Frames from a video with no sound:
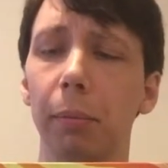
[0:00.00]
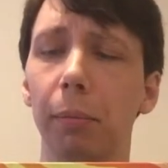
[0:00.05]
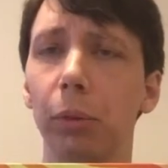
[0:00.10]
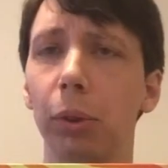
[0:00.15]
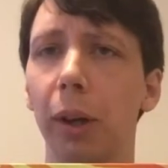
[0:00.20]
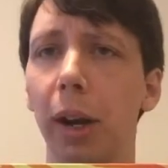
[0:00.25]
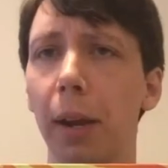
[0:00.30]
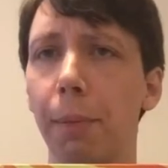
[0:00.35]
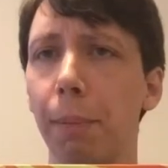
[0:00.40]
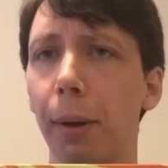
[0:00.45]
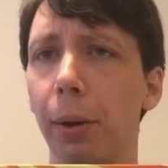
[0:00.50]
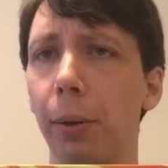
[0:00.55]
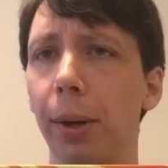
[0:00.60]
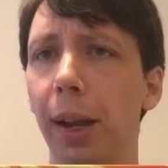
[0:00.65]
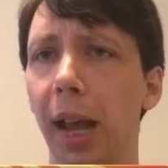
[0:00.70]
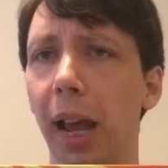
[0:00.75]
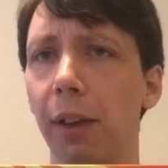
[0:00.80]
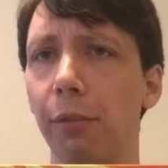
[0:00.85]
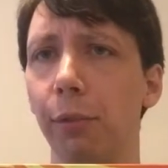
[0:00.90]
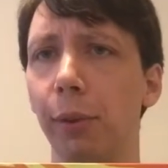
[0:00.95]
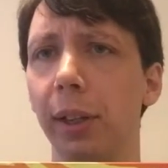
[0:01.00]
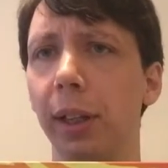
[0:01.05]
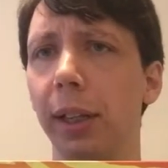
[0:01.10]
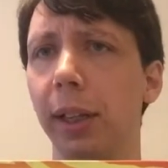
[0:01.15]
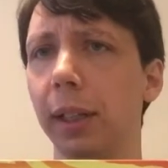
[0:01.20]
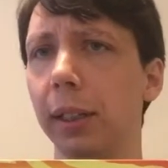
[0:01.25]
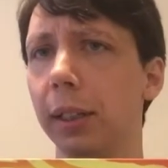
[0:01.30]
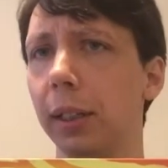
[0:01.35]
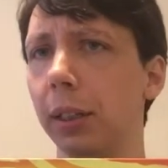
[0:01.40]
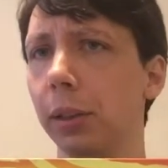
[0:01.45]
gripe I would have with it
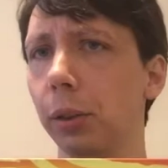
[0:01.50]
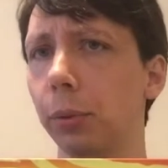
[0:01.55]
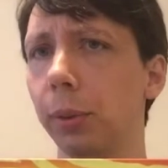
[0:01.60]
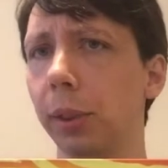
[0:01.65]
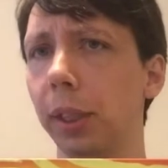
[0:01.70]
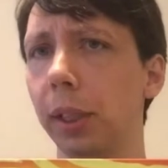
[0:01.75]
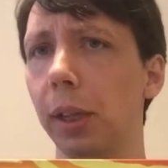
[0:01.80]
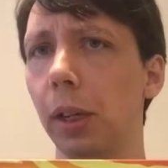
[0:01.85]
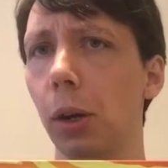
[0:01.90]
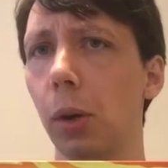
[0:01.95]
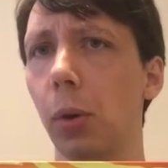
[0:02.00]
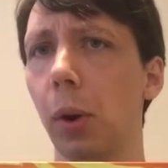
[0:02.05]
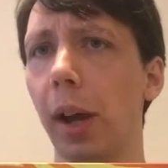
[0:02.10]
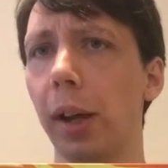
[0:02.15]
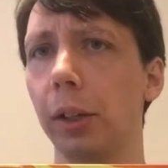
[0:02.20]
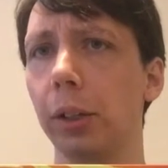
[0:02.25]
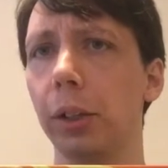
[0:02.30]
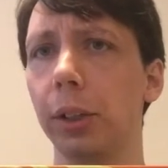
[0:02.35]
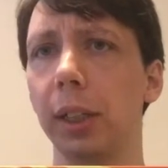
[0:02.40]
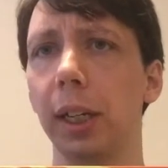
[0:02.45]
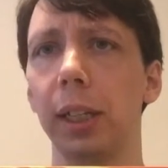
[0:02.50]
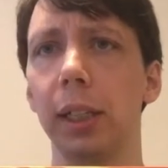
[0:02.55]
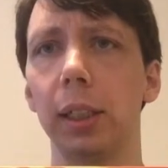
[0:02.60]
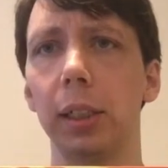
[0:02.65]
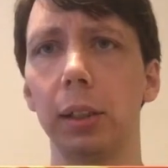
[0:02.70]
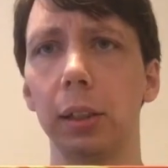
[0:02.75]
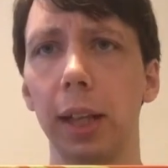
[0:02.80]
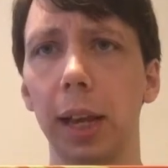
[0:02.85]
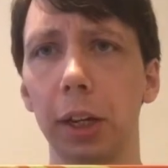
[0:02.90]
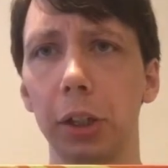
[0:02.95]
is there's really no exercise
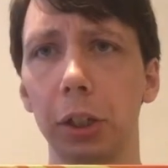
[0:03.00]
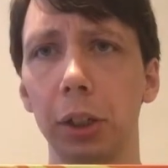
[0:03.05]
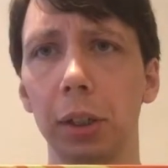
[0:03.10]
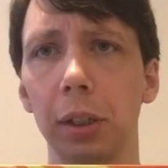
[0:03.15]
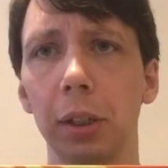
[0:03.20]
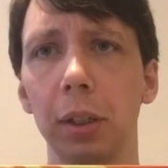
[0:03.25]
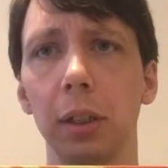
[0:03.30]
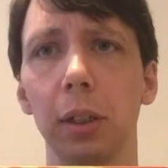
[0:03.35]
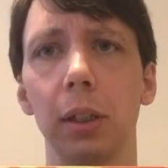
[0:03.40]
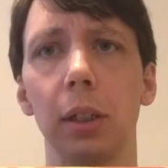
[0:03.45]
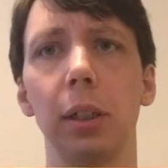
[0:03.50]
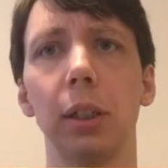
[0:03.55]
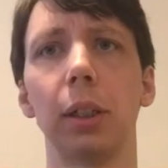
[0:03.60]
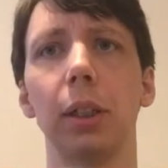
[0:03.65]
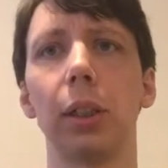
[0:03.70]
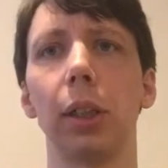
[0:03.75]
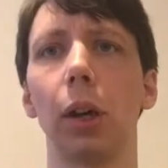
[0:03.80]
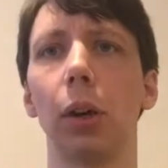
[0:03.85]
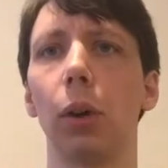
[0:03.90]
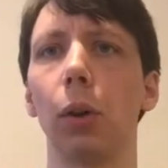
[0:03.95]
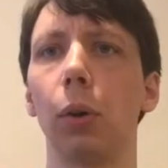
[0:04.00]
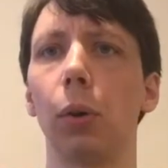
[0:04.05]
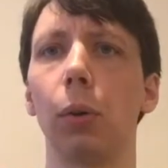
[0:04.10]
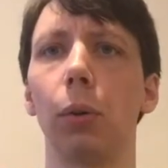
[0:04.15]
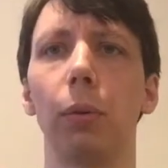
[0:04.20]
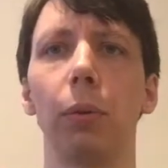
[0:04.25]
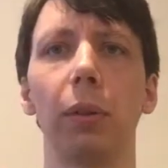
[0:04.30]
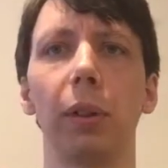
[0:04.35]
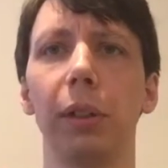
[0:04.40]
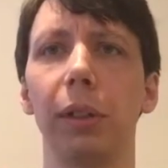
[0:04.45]
selection.
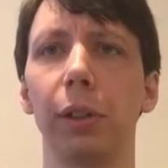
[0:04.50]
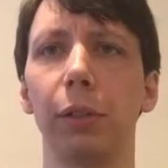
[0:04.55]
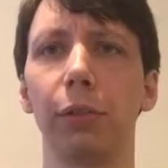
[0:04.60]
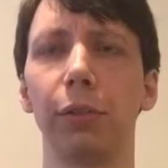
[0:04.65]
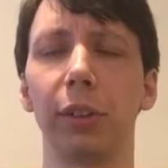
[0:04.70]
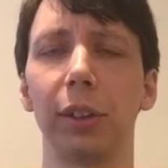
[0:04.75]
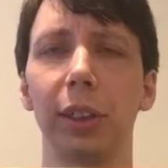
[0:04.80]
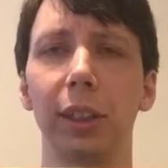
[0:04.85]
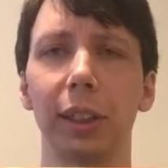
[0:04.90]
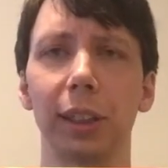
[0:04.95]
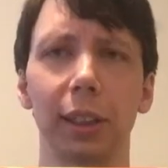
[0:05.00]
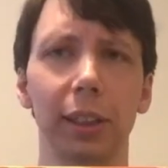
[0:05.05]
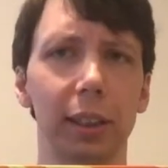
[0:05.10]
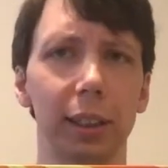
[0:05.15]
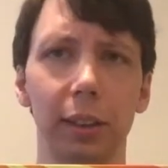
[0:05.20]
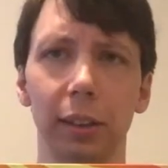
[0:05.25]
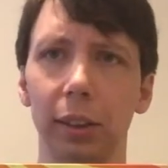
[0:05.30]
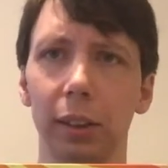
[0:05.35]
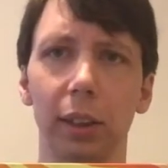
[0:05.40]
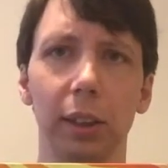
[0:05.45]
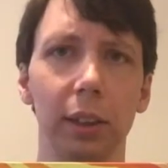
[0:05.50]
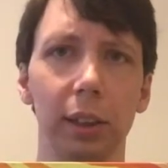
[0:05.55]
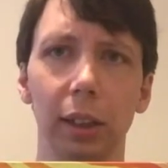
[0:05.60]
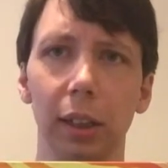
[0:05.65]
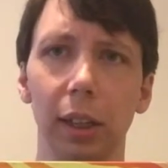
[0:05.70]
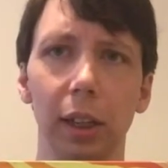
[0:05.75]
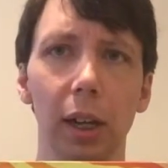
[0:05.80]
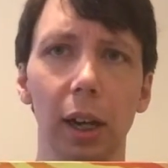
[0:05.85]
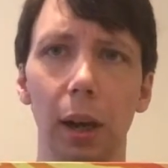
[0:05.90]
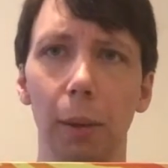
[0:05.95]
So, for instance, there's
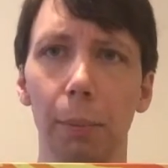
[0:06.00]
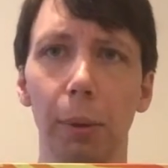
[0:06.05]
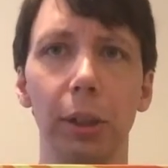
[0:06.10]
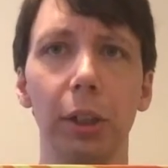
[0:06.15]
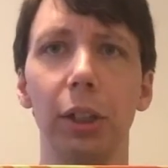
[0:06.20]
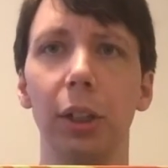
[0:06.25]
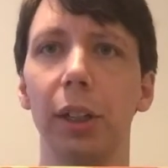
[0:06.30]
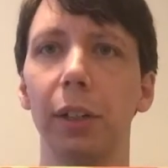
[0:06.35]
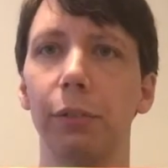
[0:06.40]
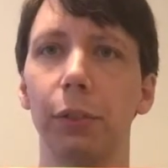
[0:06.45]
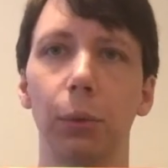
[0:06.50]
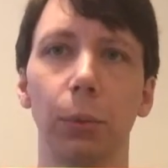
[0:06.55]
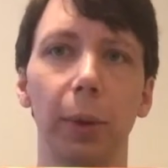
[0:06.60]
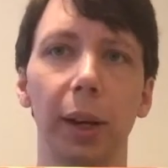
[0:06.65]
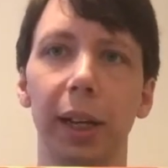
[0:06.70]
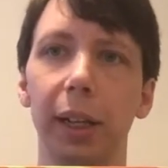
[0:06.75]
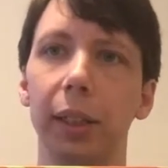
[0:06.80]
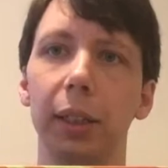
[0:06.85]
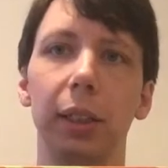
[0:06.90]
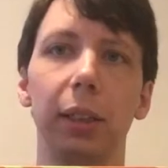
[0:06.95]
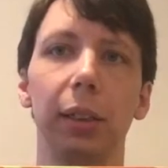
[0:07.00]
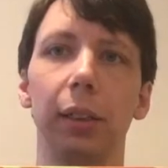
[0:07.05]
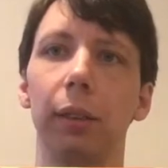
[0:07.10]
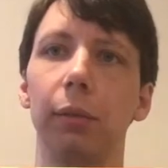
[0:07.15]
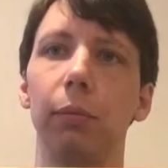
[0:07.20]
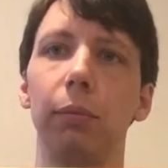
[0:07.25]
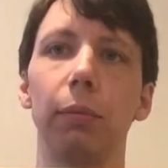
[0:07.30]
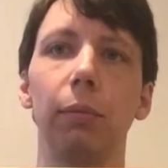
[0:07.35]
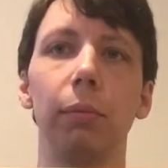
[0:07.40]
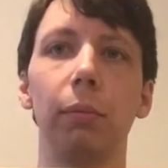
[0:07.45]
a bunch of different ways to
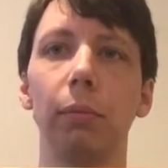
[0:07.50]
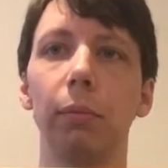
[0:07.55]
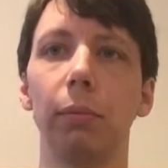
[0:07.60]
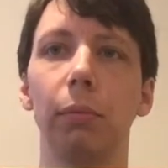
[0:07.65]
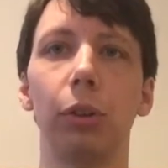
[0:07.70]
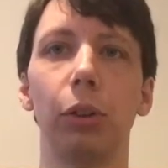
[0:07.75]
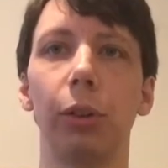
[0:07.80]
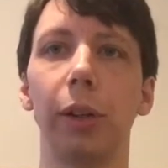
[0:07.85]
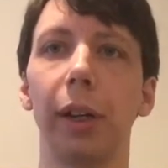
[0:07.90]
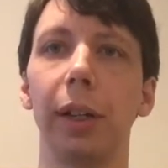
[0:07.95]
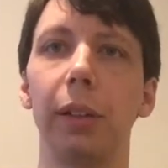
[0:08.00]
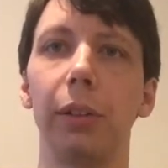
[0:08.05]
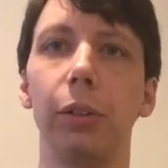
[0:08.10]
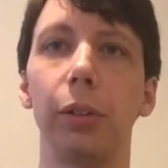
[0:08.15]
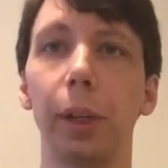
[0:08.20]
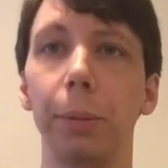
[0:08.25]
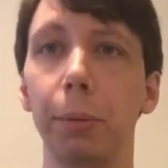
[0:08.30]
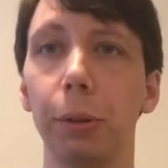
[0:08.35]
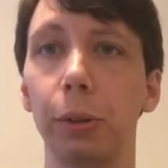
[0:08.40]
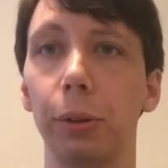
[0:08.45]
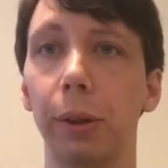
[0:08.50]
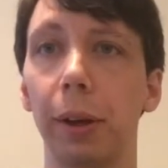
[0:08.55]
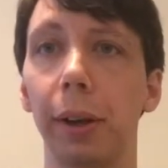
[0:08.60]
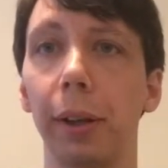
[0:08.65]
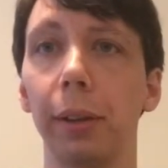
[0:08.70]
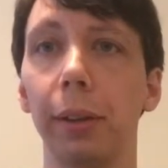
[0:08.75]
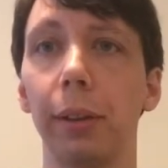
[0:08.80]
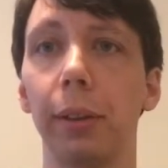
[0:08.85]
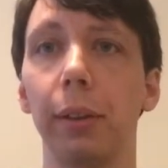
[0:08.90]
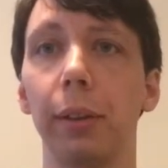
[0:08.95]
train grip
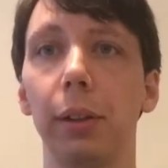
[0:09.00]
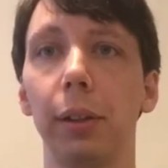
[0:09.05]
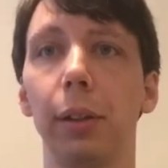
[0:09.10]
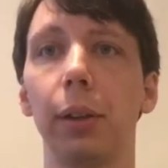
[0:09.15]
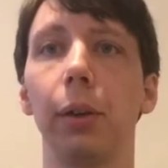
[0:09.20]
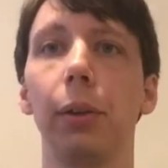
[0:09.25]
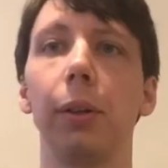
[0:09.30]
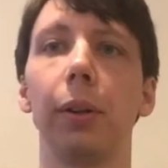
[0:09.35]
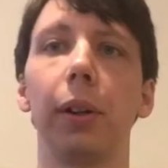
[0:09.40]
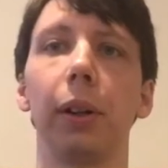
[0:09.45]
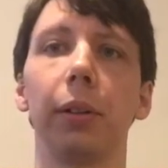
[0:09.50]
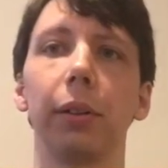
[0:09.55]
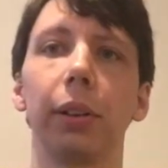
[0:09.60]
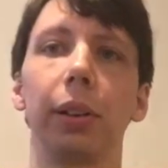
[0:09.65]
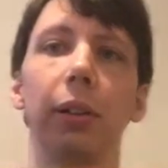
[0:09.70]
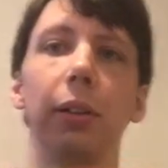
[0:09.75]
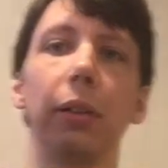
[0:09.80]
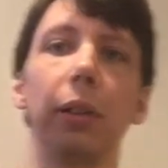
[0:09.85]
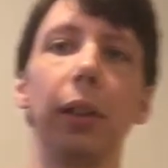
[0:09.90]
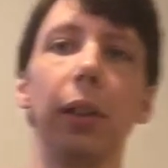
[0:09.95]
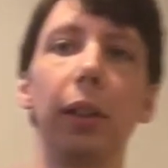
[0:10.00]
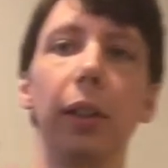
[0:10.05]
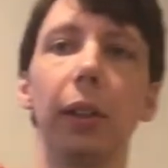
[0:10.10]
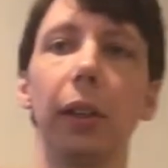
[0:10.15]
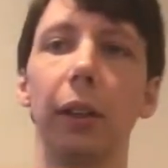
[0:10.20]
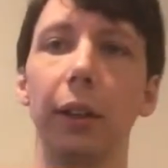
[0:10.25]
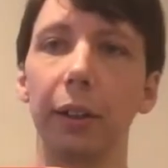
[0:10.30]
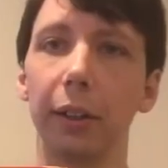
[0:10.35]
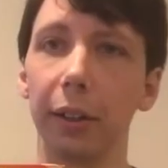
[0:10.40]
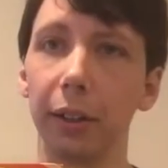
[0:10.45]
strength, and all the
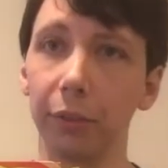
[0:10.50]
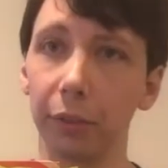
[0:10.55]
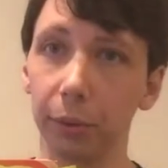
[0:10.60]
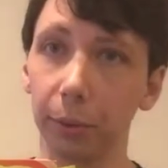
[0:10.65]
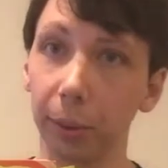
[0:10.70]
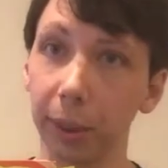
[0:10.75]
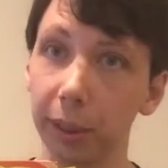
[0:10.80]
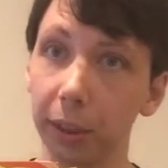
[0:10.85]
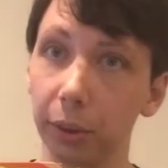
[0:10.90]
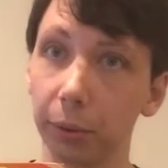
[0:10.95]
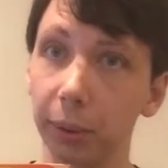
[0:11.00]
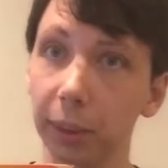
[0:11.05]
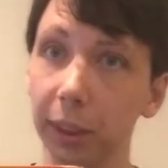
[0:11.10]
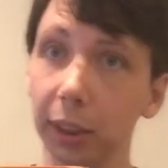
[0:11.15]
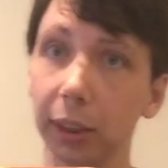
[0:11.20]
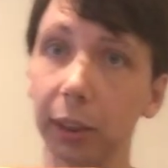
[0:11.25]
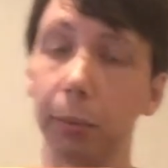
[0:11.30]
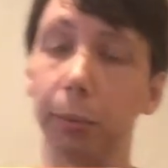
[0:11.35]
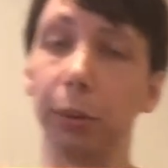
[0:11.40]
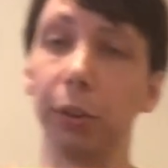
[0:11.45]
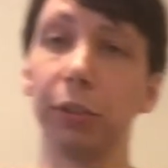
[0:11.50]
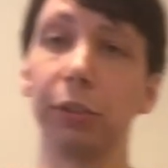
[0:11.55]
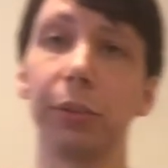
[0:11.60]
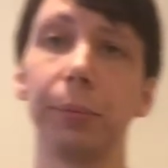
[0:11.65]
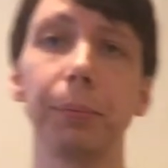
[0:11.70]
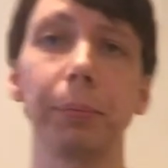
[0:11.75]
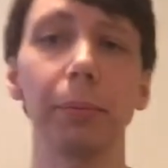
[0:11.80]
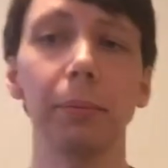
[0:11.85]
different ways your wrists can move.